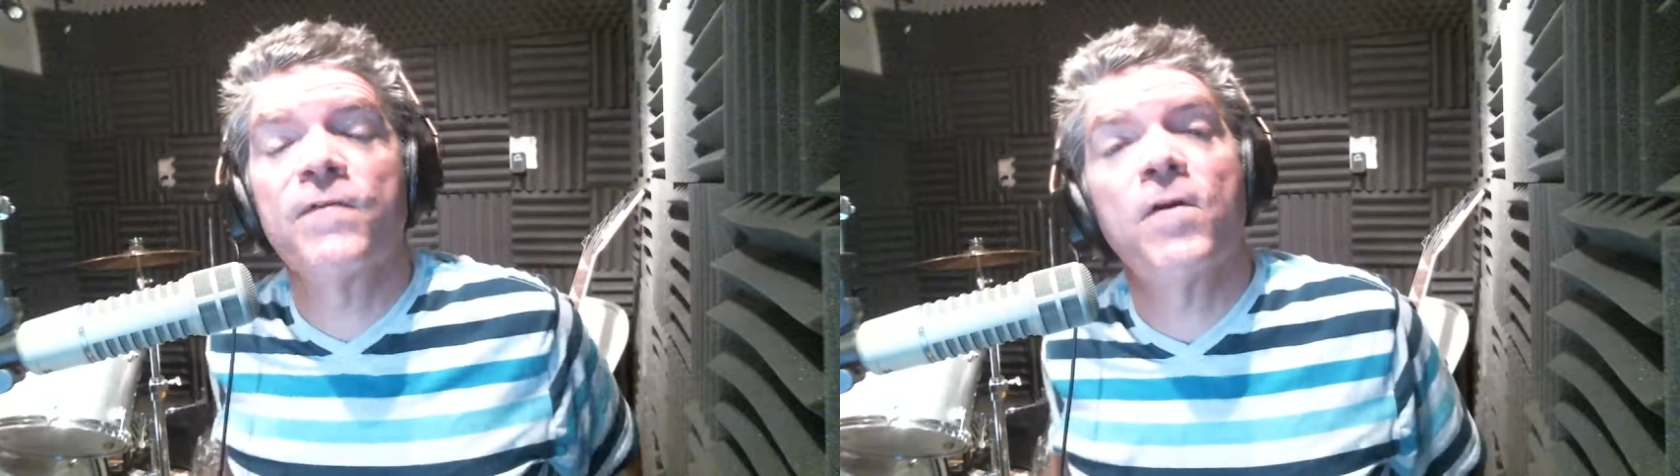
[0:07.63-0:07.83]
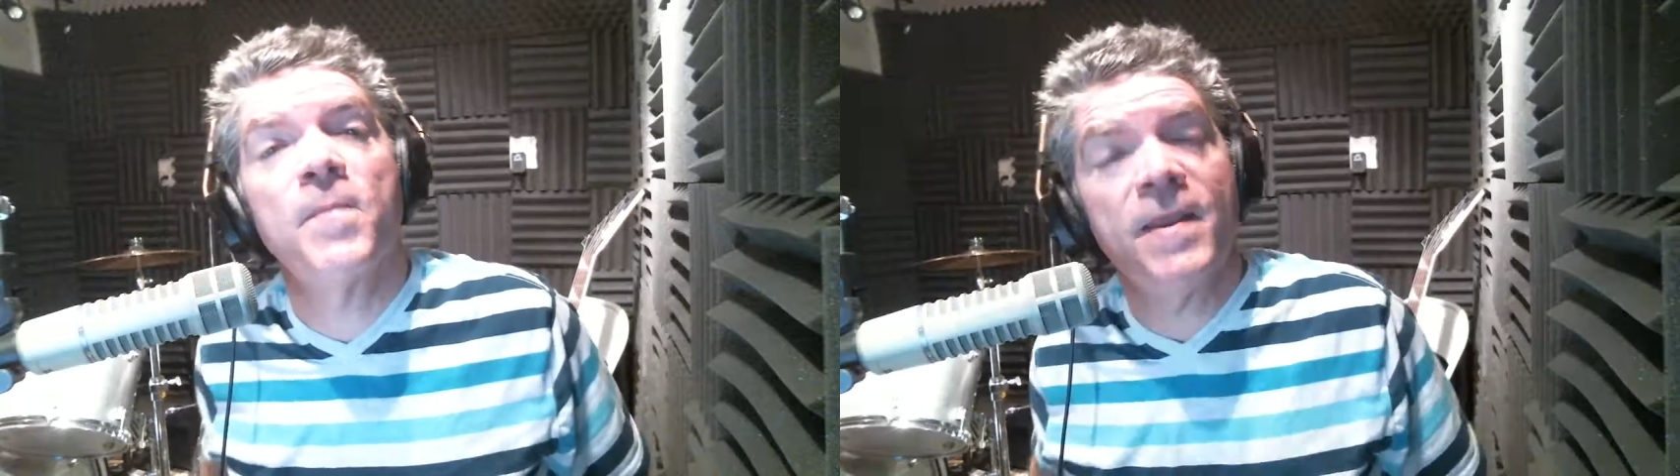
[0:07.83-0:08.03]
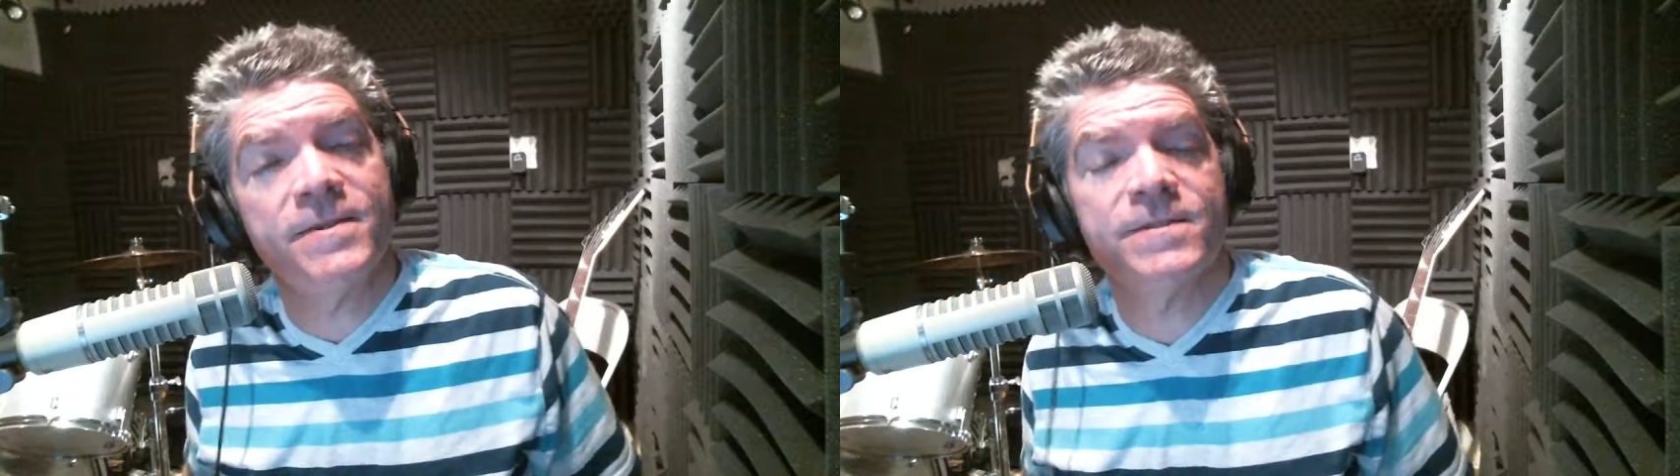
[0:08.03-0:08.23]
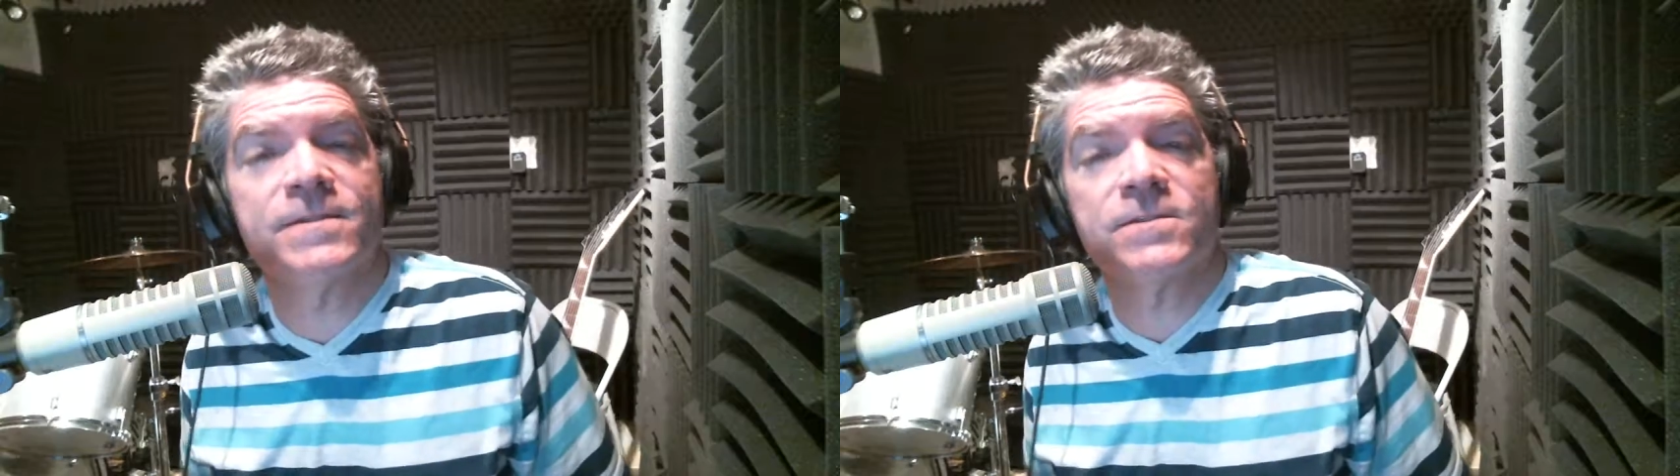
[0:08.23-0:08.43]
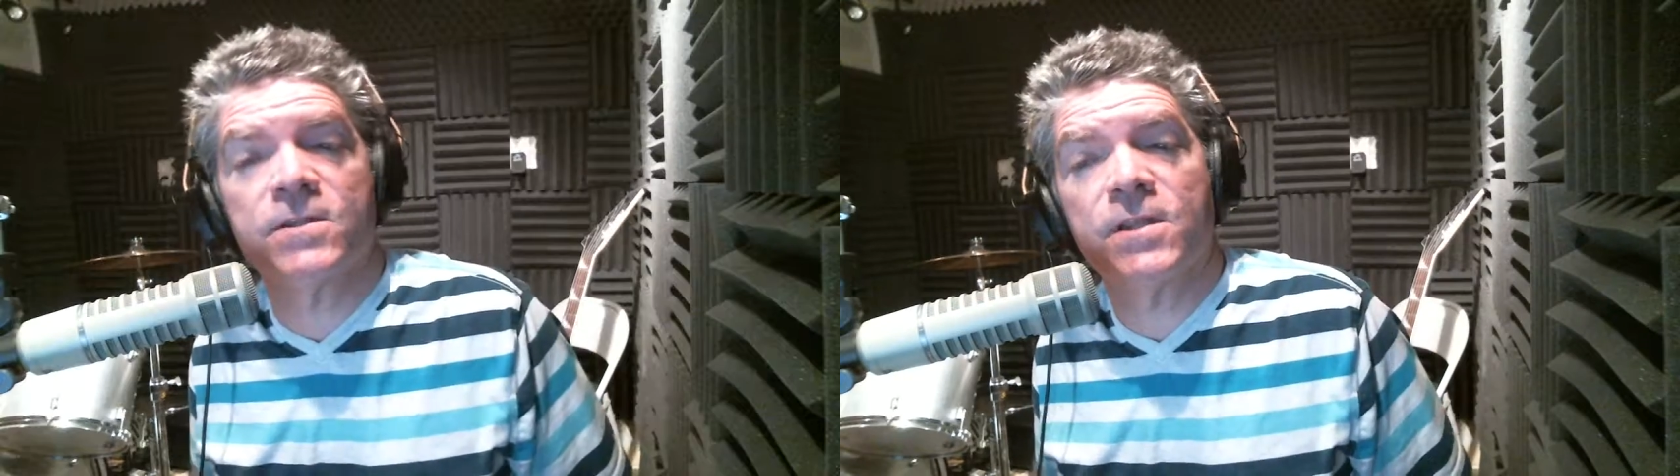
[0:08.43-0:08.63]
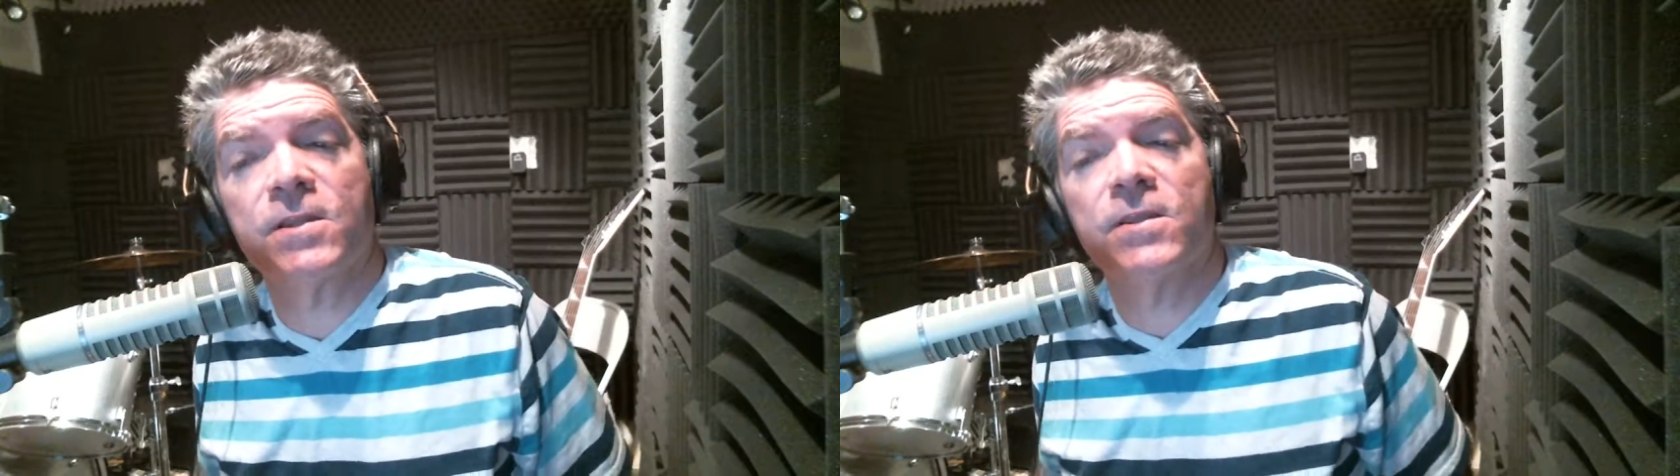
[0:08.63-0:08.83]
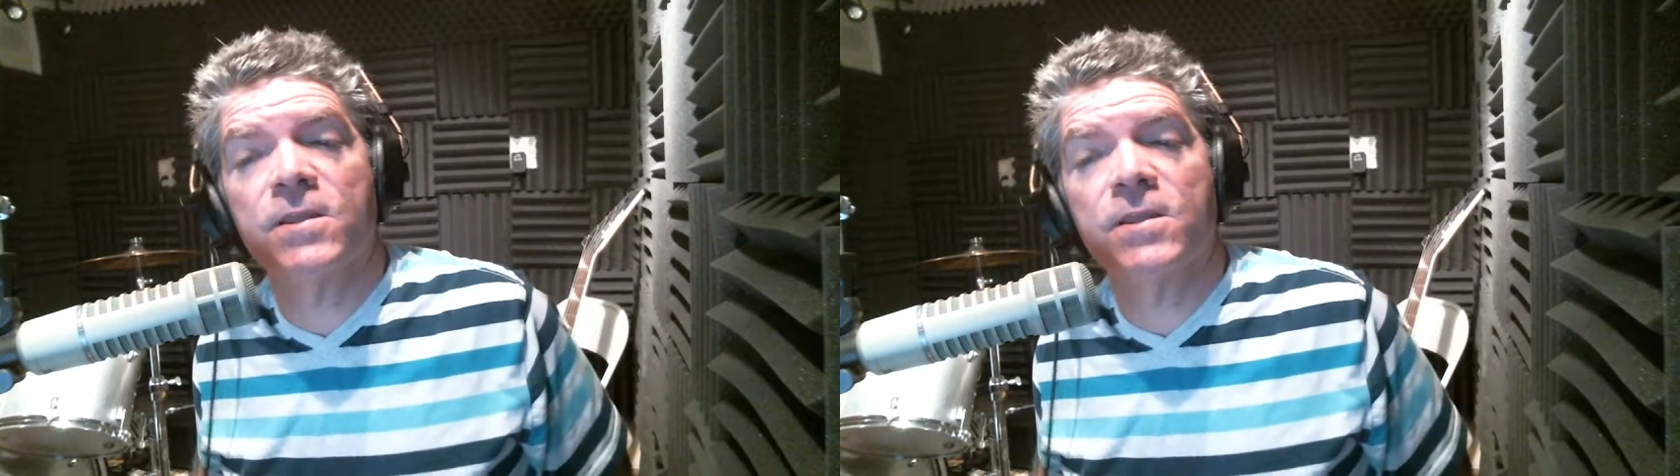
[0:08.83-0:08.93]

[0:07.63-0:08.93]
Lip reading: Fairbanksans attended